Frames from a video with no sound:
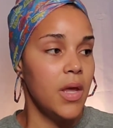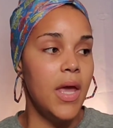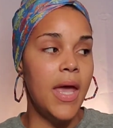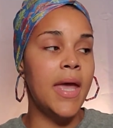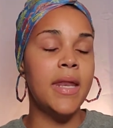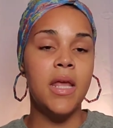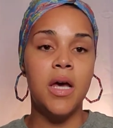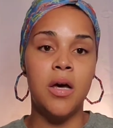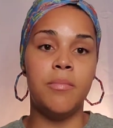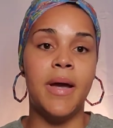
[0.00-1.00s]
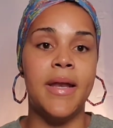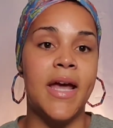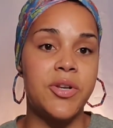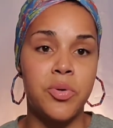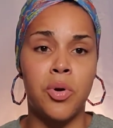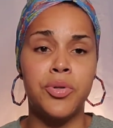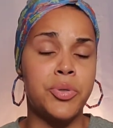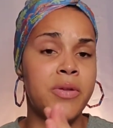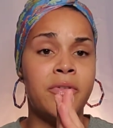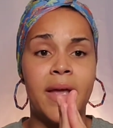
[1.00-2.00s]
any of my natural girls, or
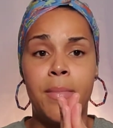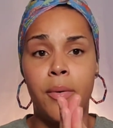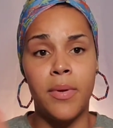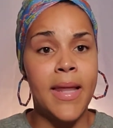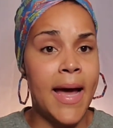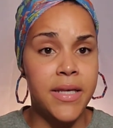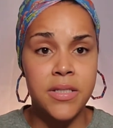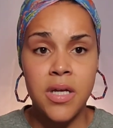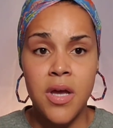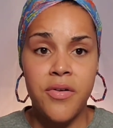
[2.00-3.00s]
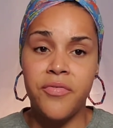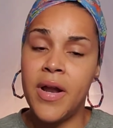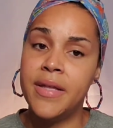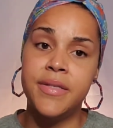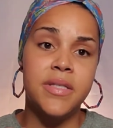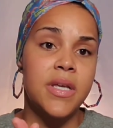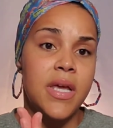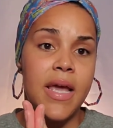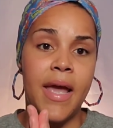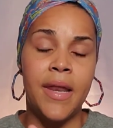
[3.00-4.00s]
even like my relaxed friends,
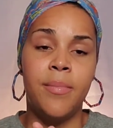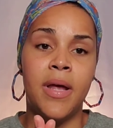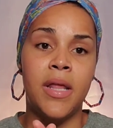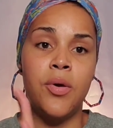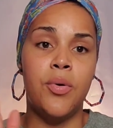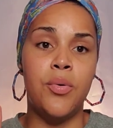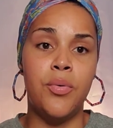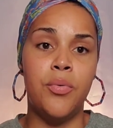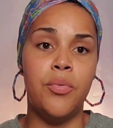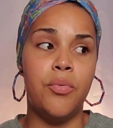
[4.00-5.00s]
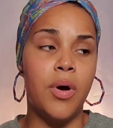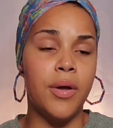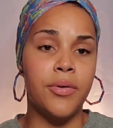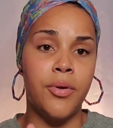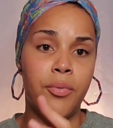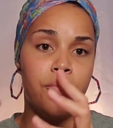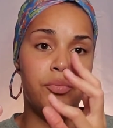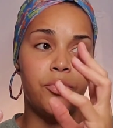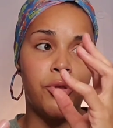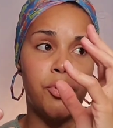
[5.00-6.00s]
anybody who, you know,
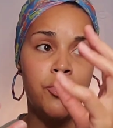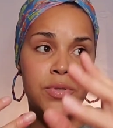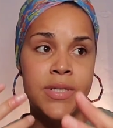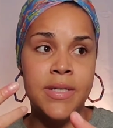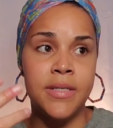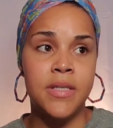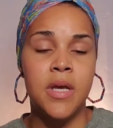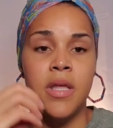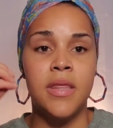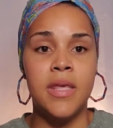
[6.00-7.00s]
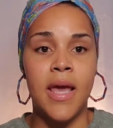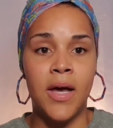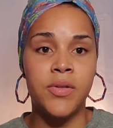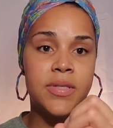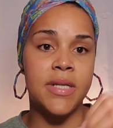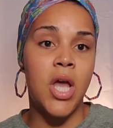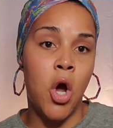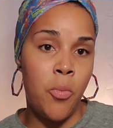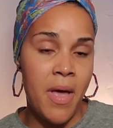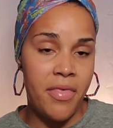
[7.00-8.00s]
uses the LCO
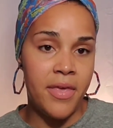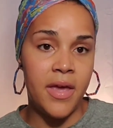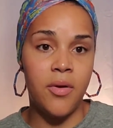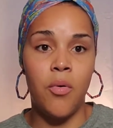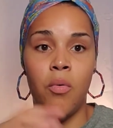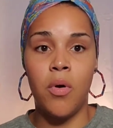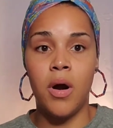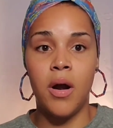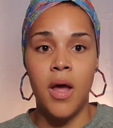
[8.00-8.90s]
method or